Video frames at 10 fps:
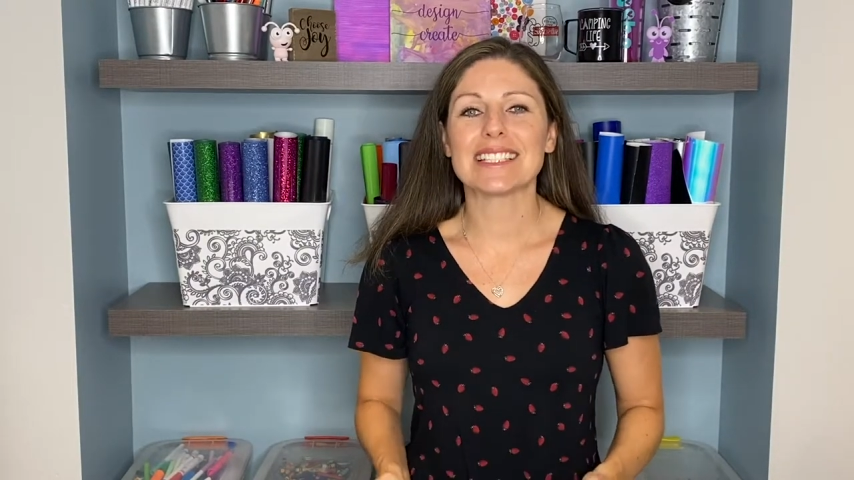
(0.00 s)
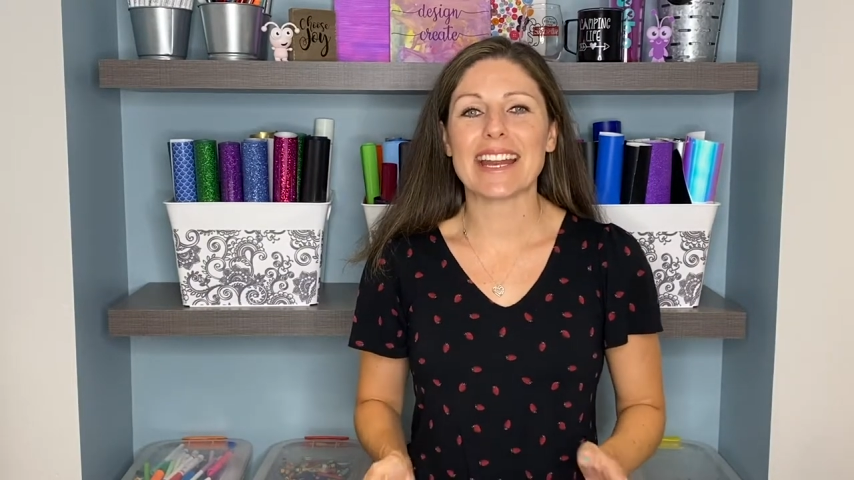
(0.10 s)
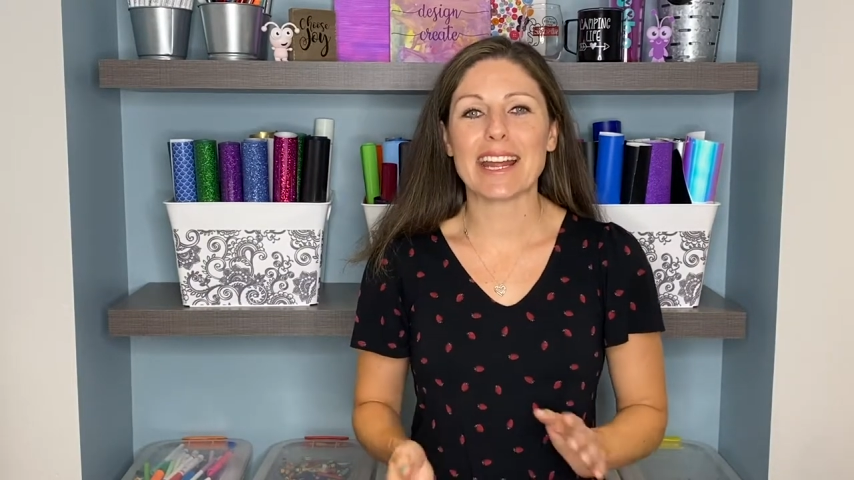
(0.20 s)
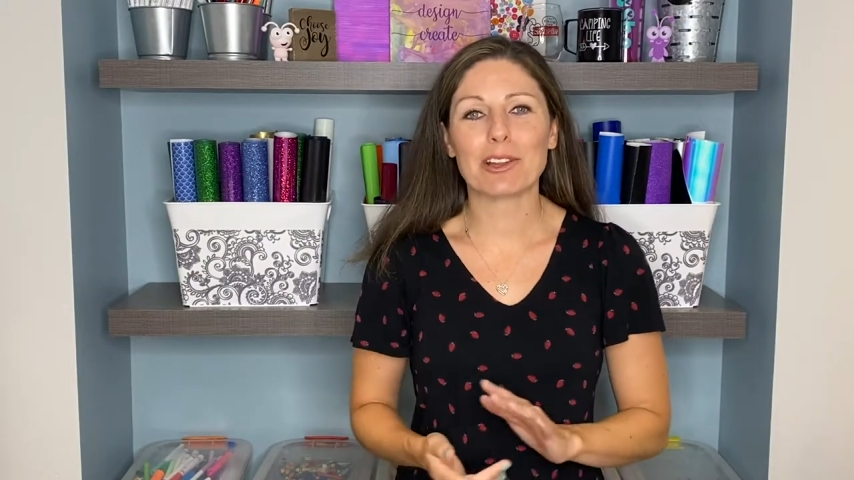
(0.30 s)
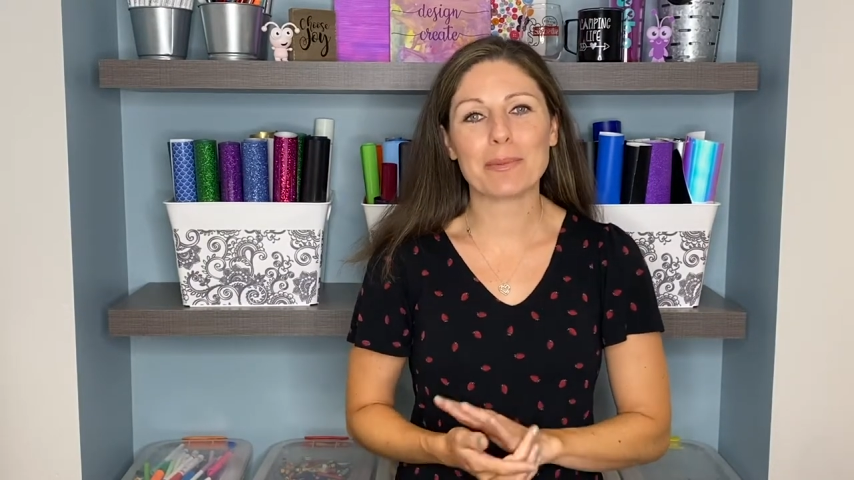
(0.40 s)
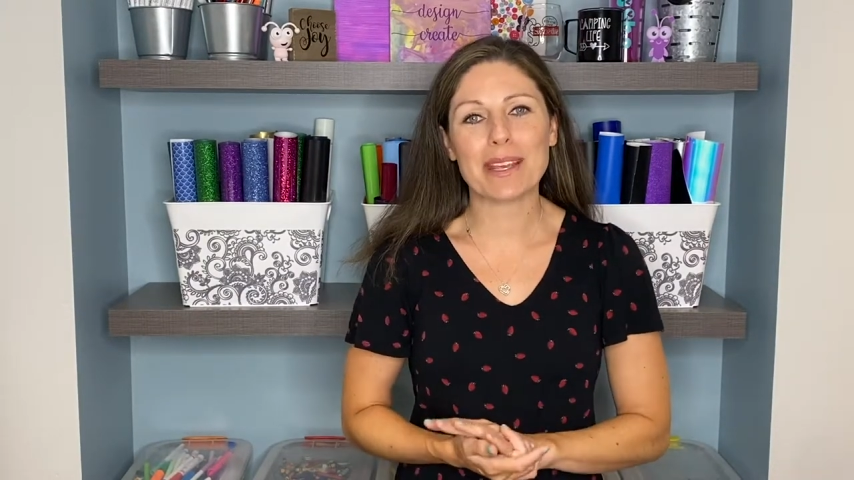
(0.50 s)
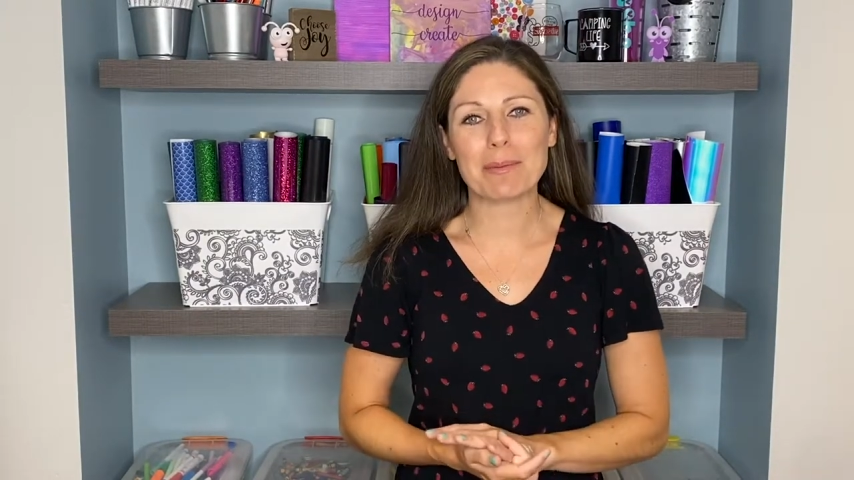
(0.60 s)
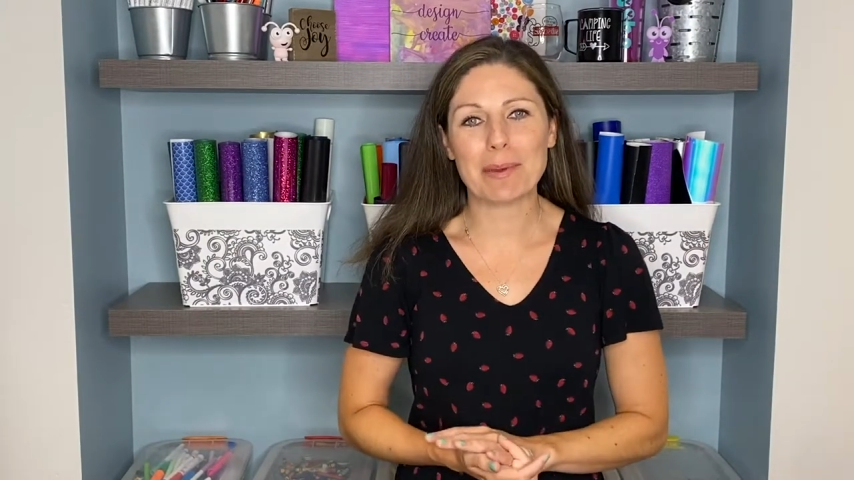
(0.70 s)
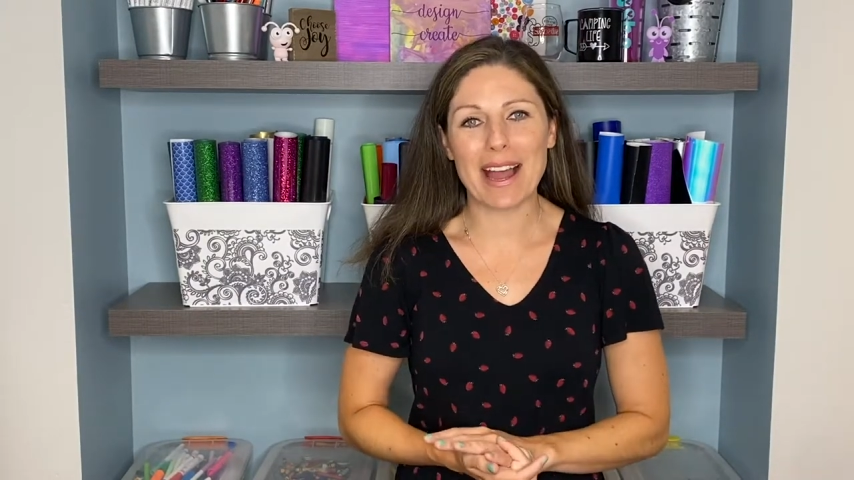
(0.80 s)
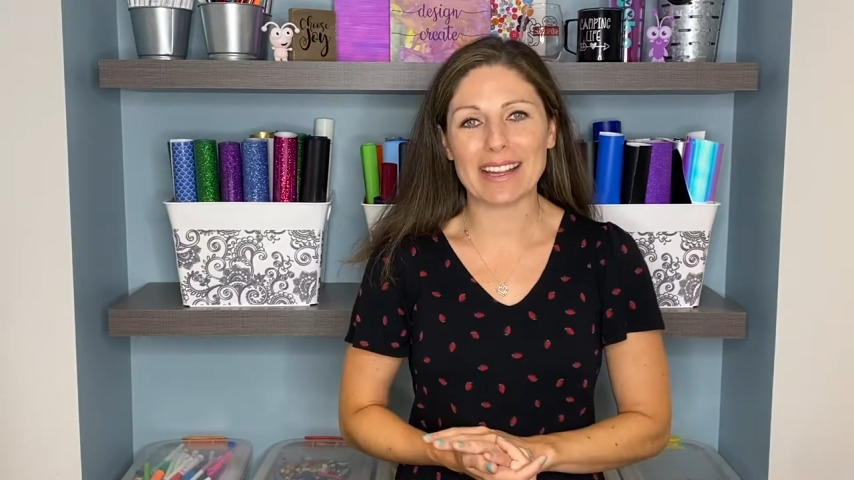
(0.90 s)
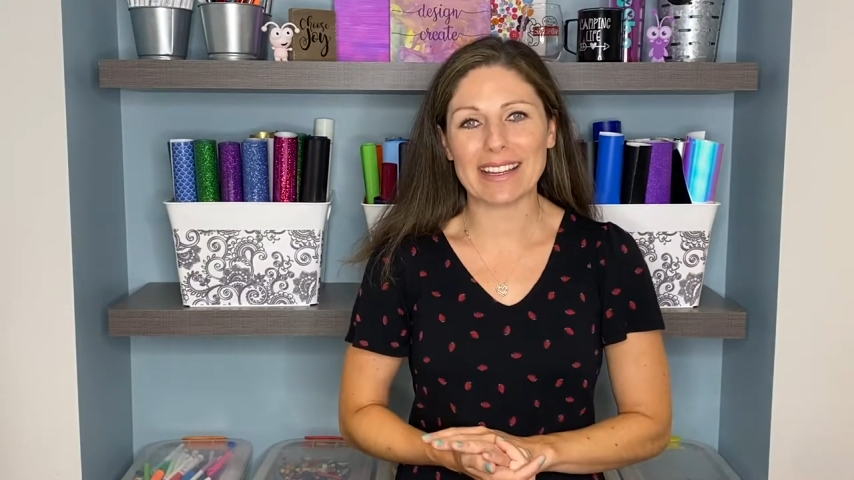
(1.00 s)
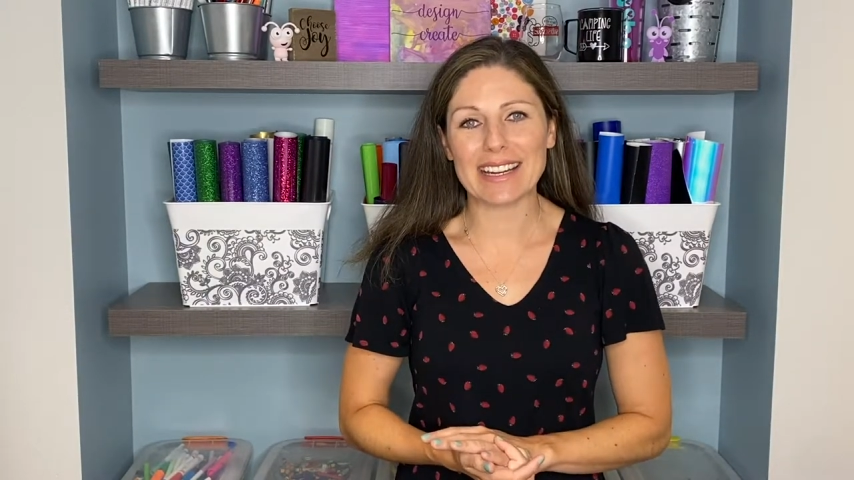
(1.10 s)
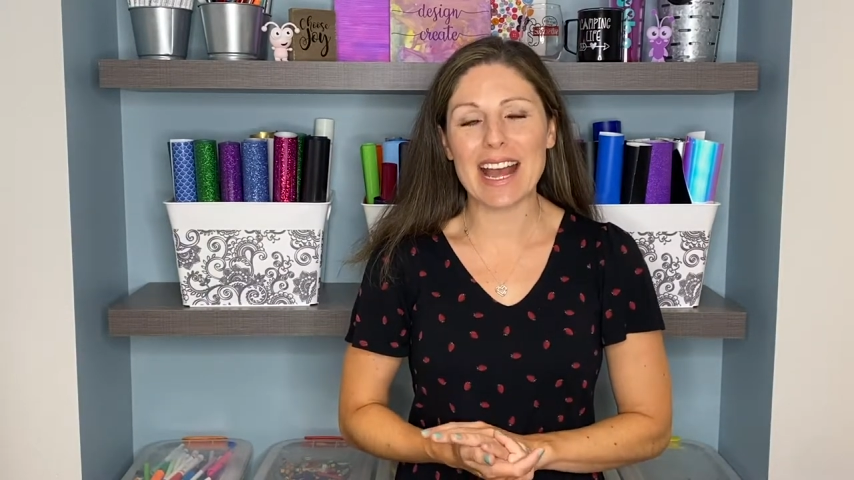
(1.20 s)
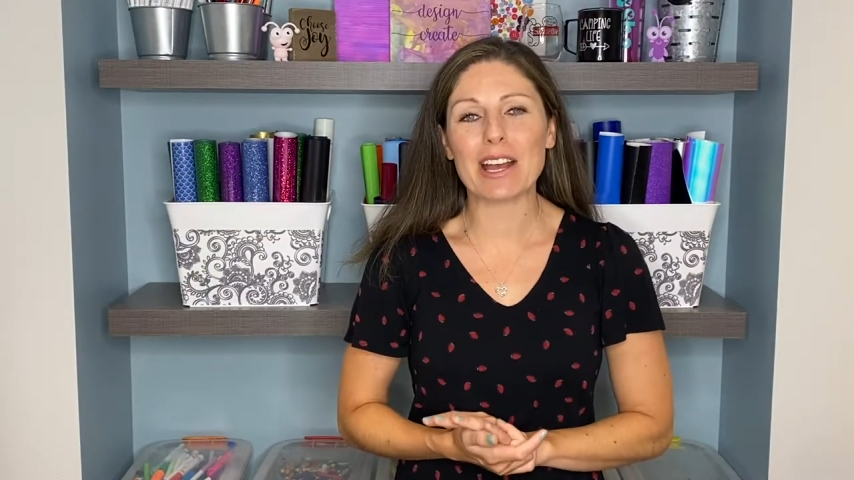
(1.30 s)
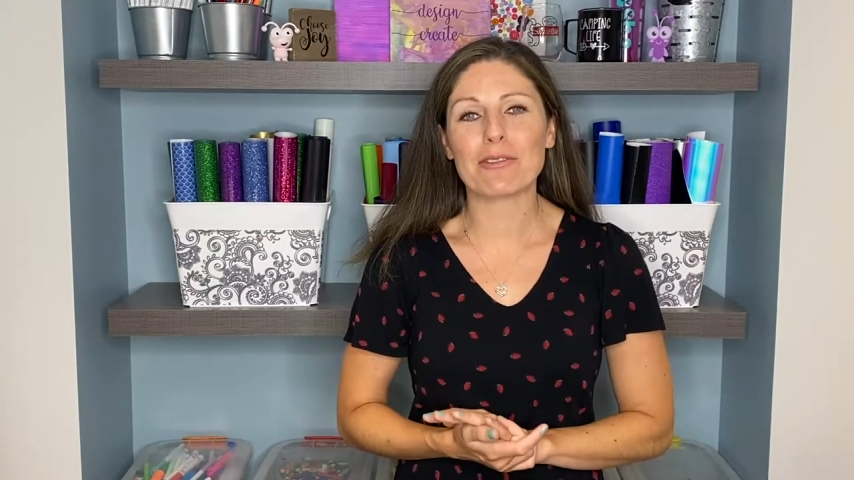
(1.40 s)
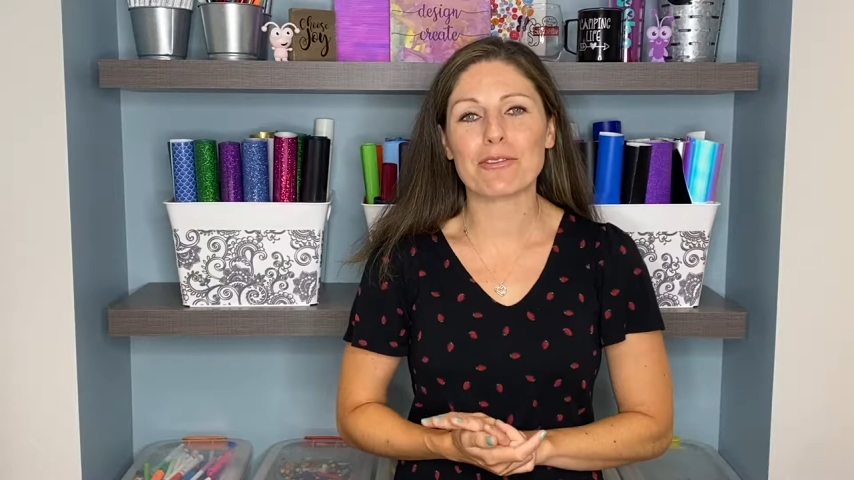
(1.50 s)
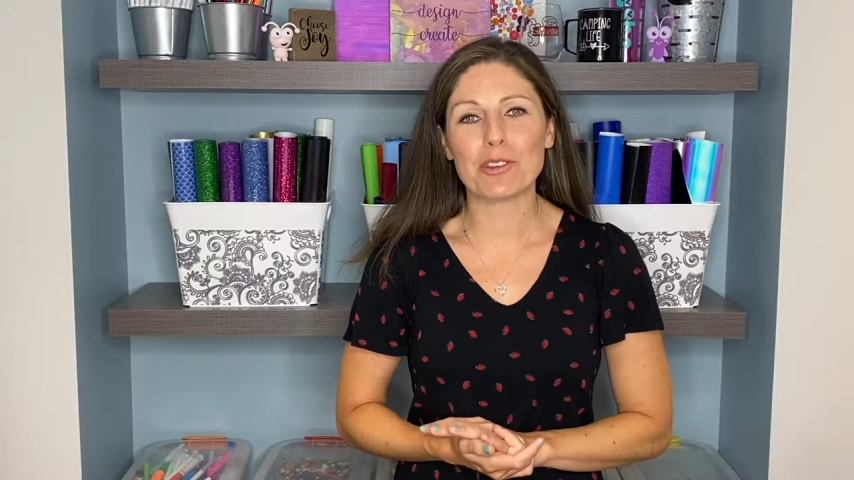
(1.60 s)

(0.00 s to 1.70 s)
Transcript: Today I'll be compiling a